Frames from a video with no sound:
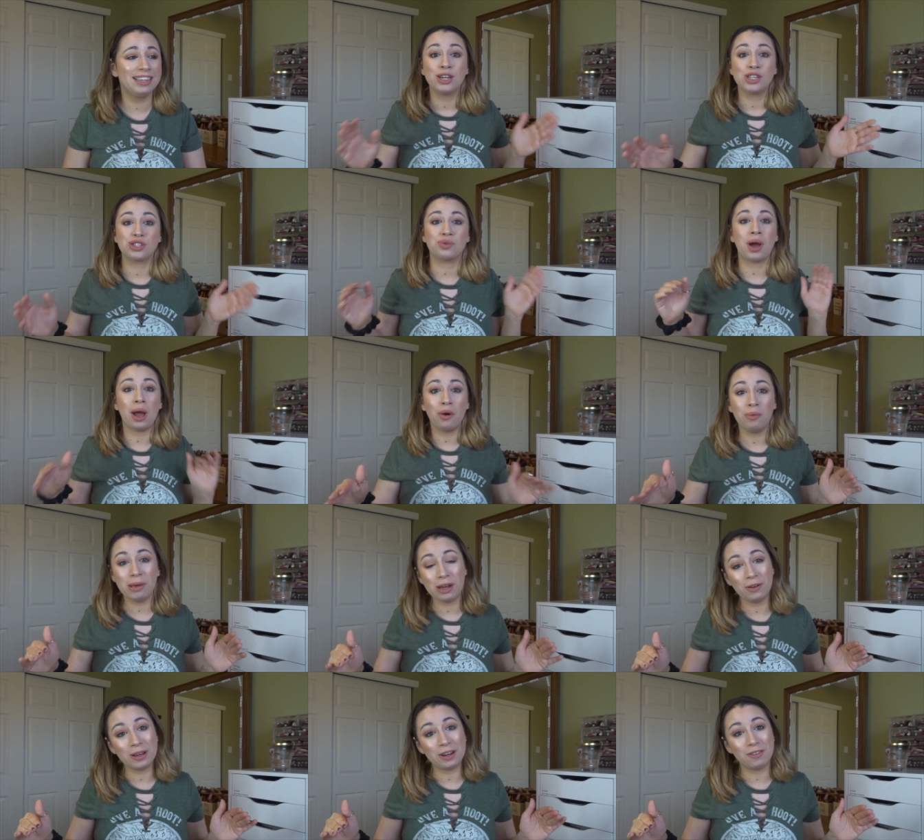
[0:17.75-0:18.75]
So I will
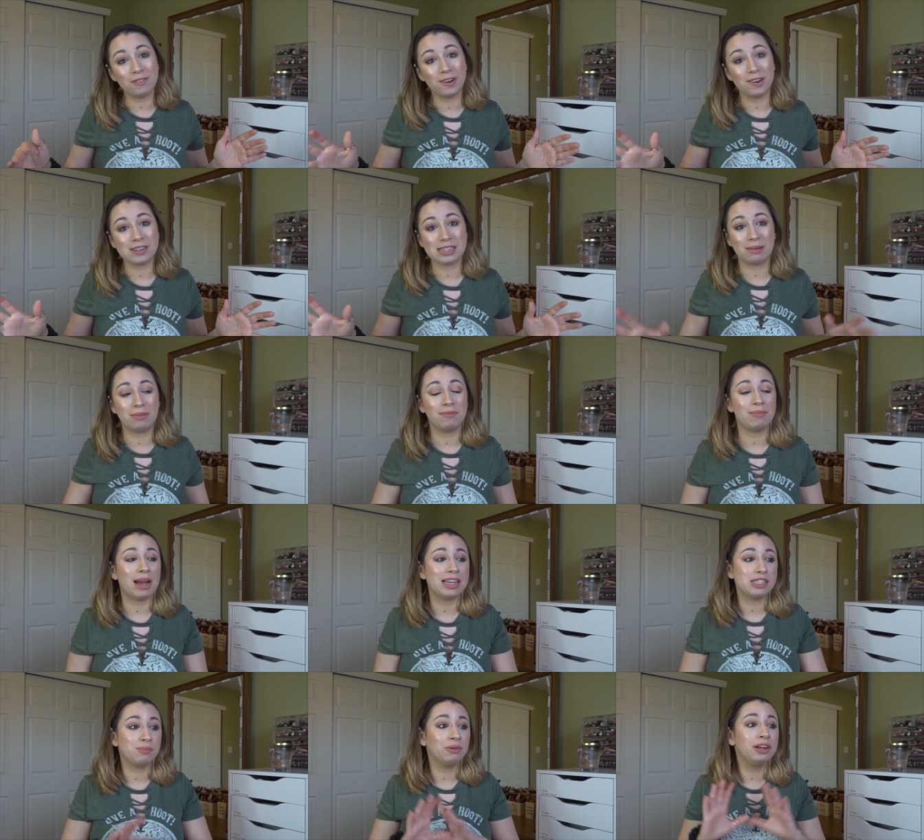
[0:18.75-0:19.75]
be going over some of
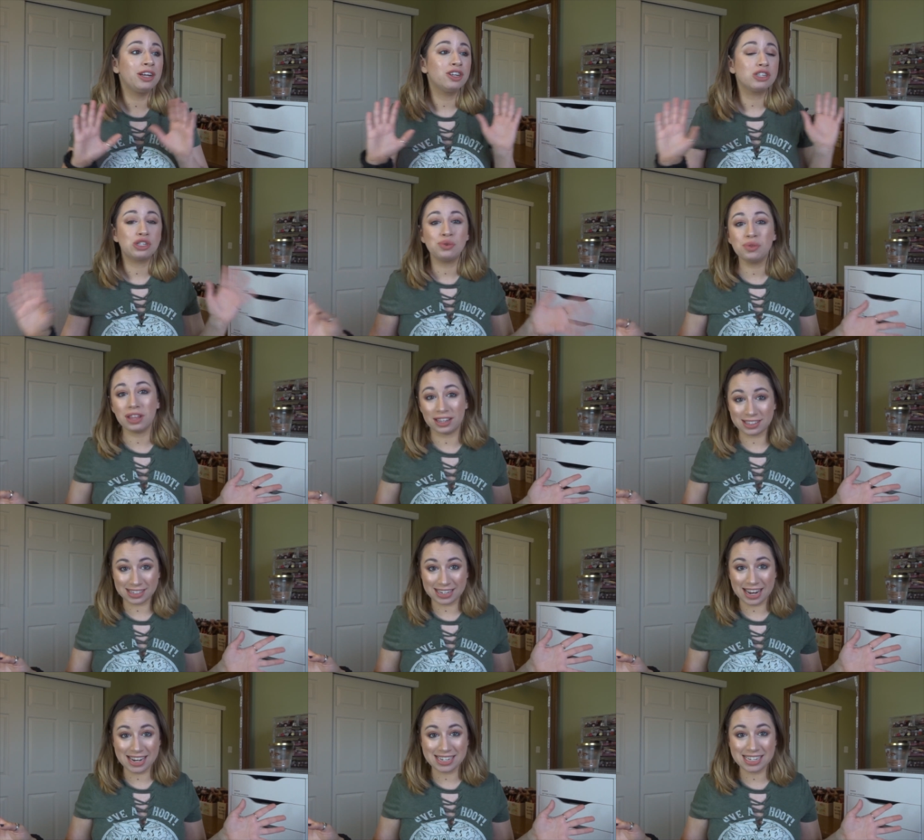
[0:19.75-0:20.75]
my spring
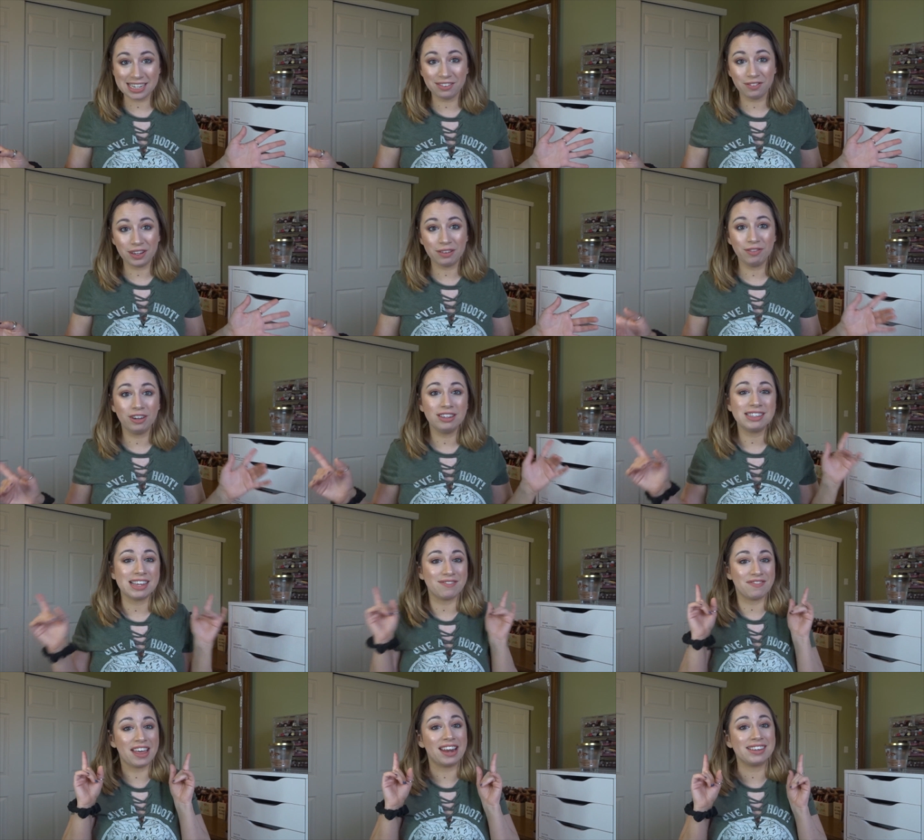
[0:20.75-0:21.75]
2018 favorites.
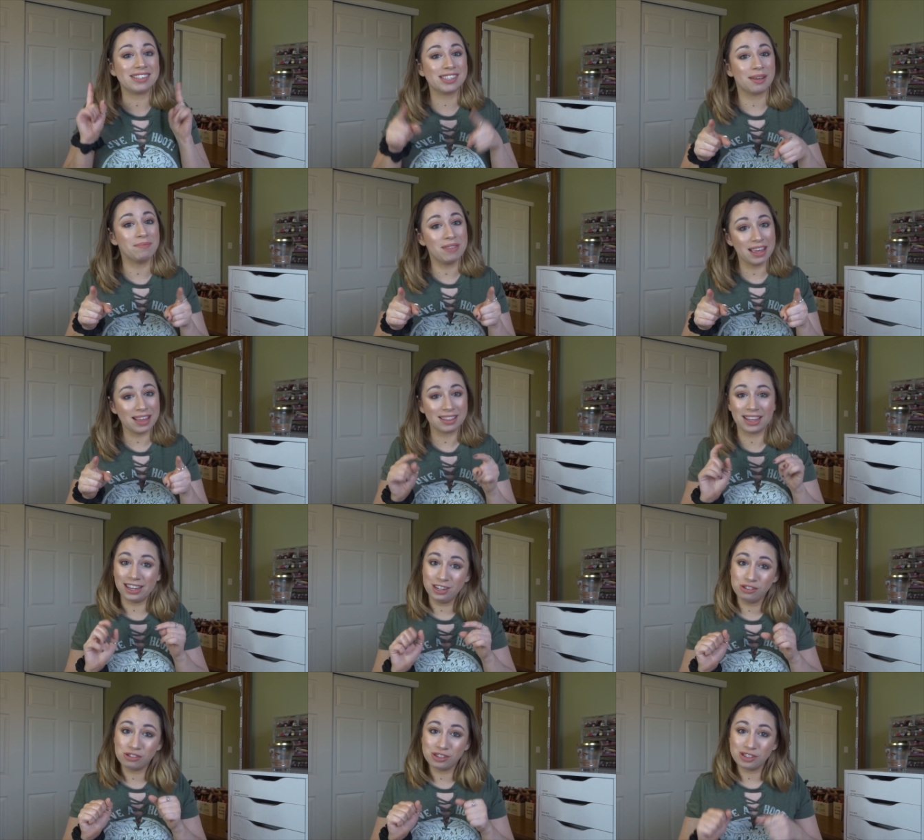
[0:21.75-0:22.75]
If that is something that
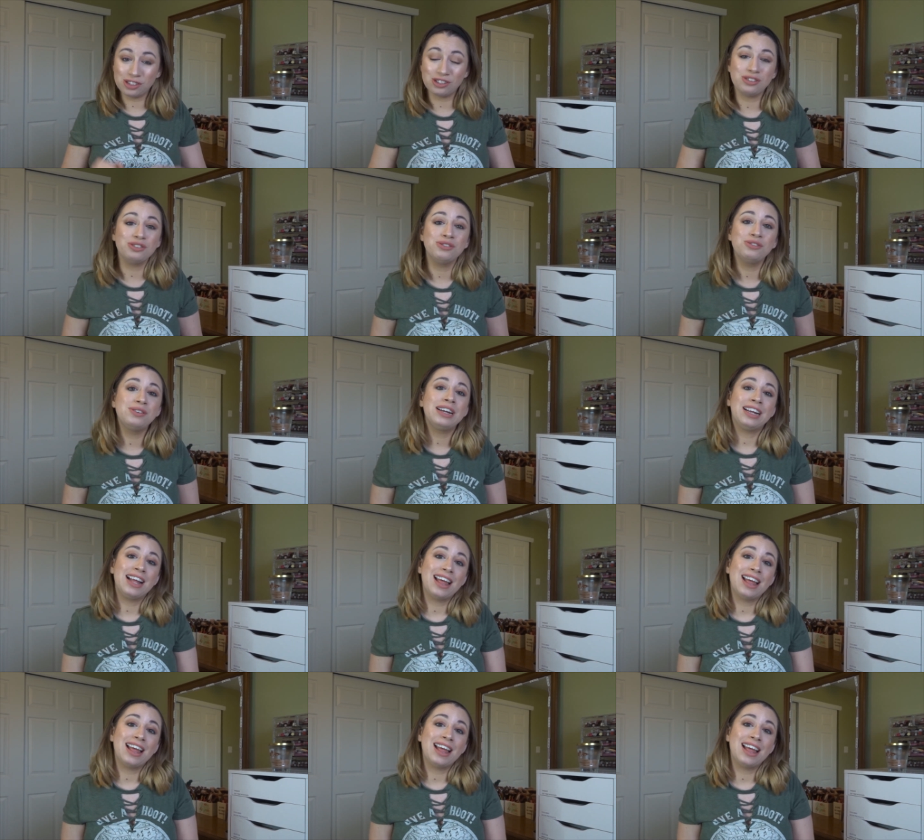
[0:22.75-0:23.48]
interests you,